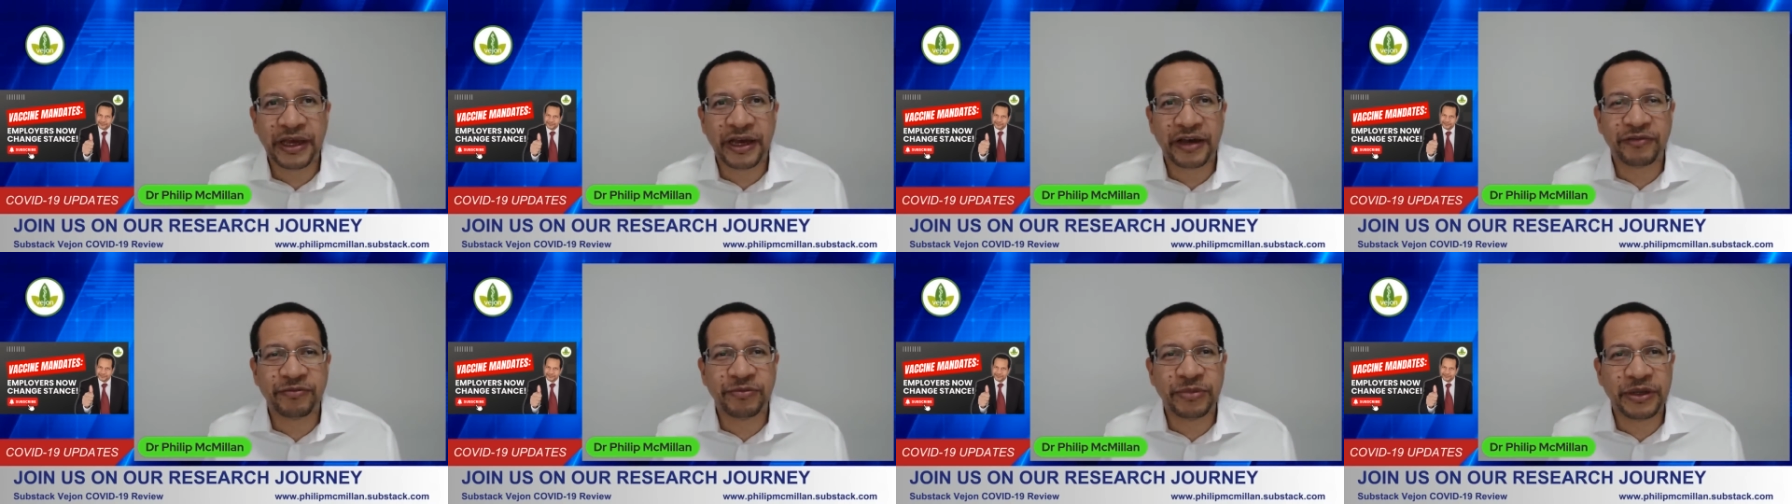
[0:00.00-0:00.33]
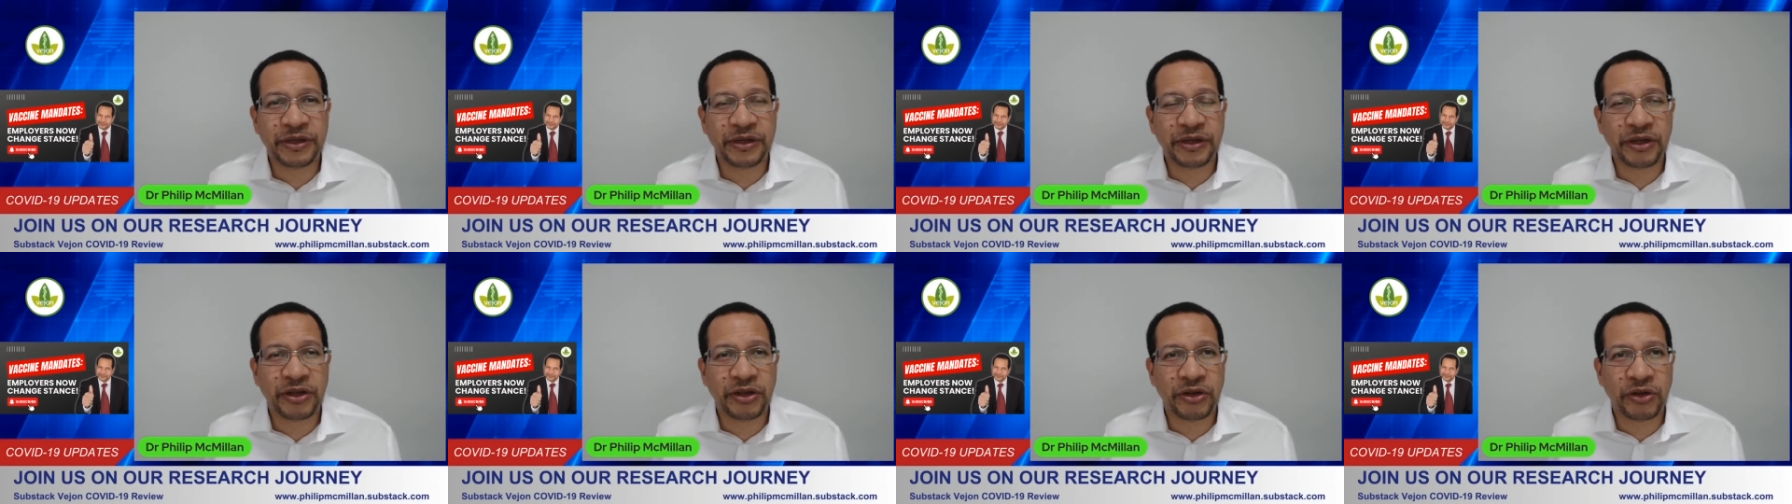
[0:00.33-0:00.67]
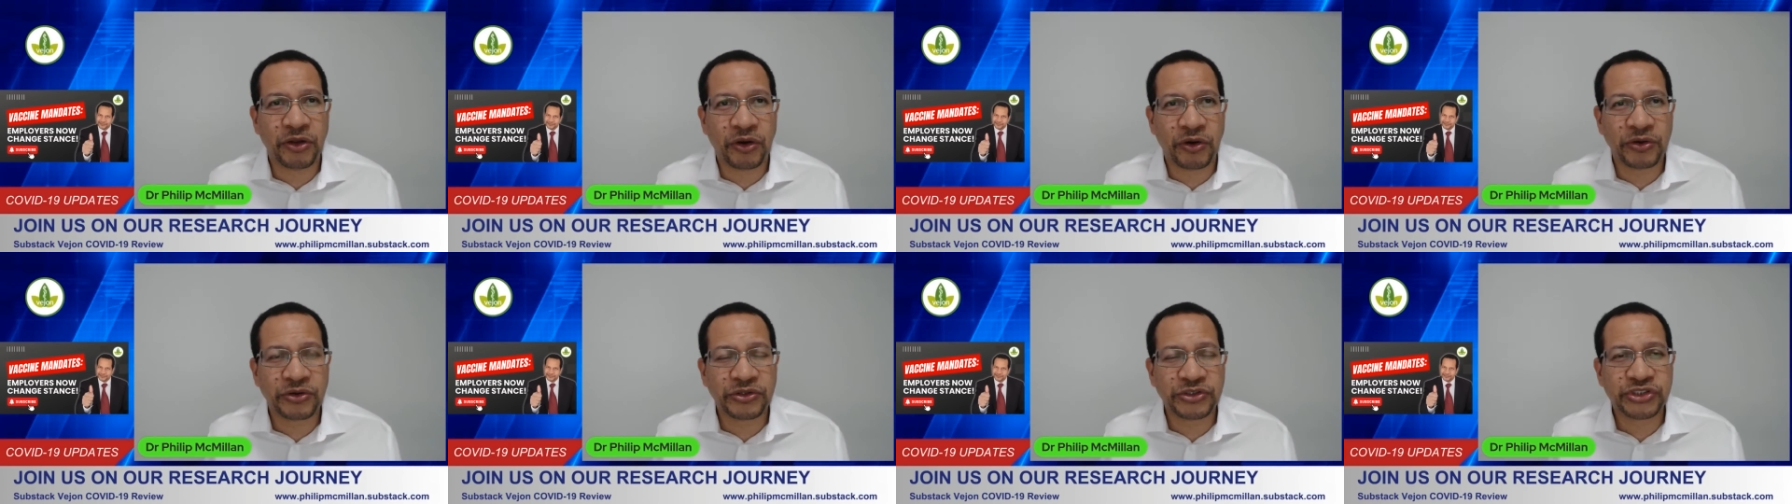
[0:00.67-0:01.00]
have been
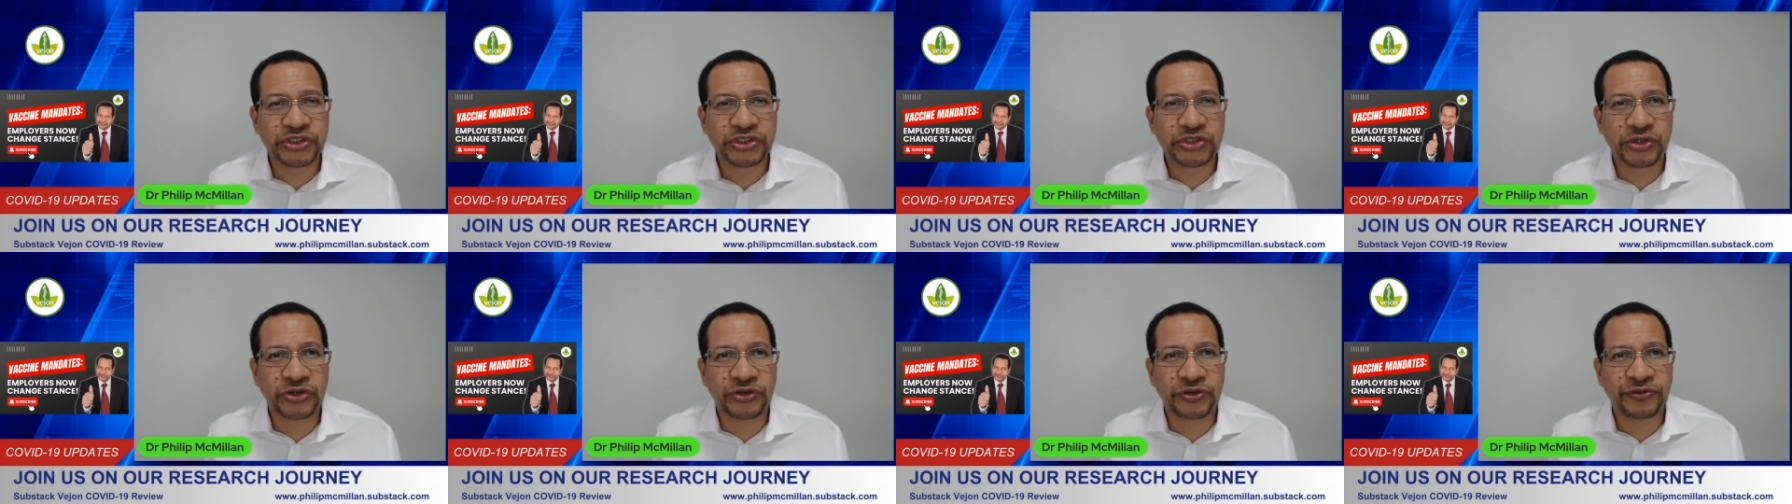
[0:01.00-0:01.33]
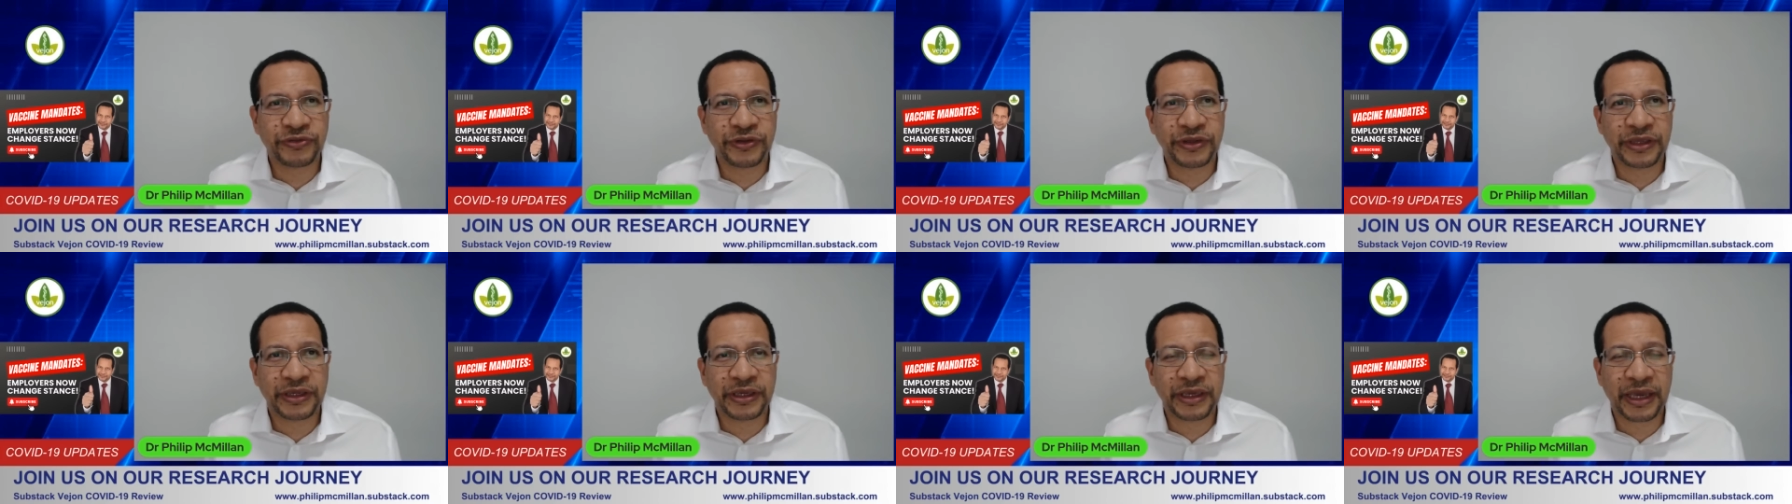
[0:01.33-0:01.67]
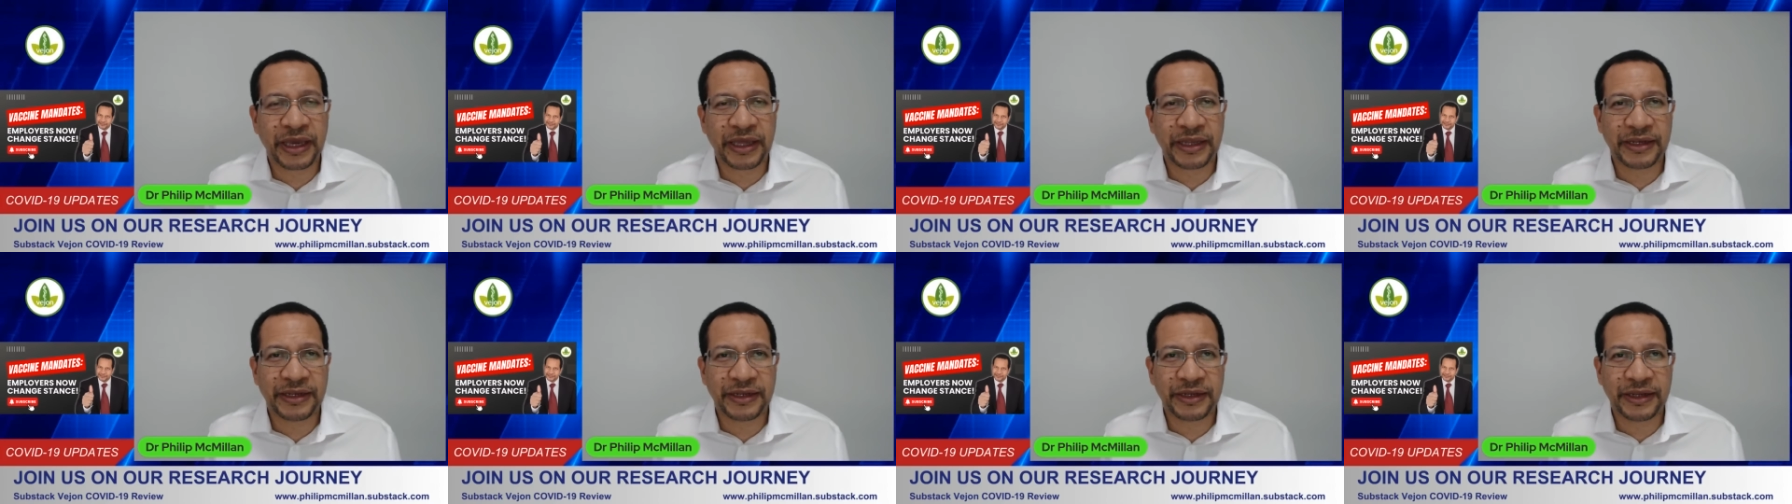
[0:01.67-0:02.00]
long-serving
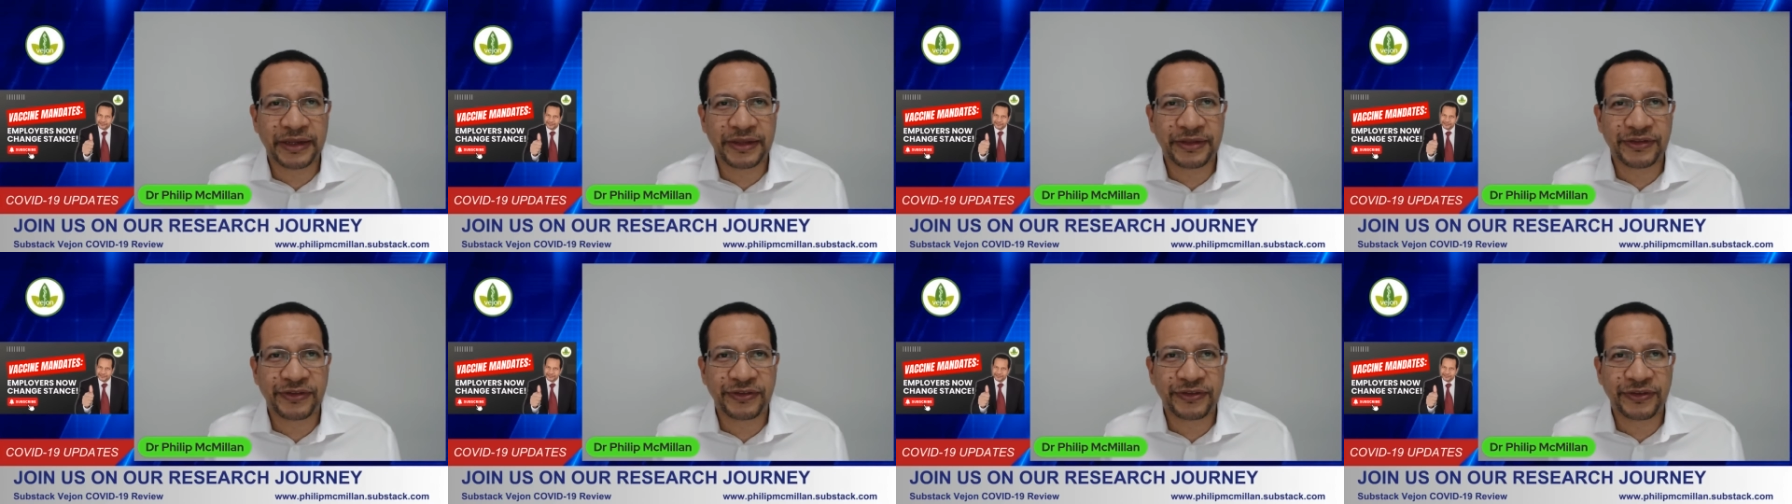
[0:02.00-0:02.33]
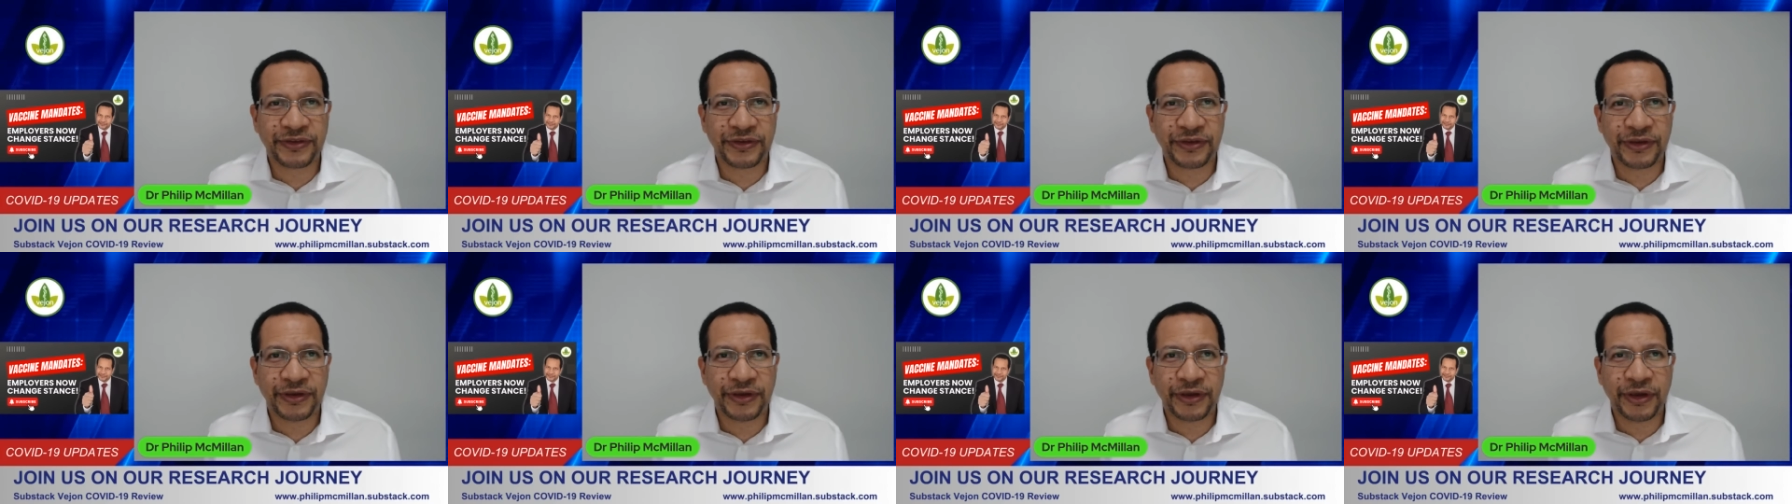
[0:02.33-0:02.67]
candidates?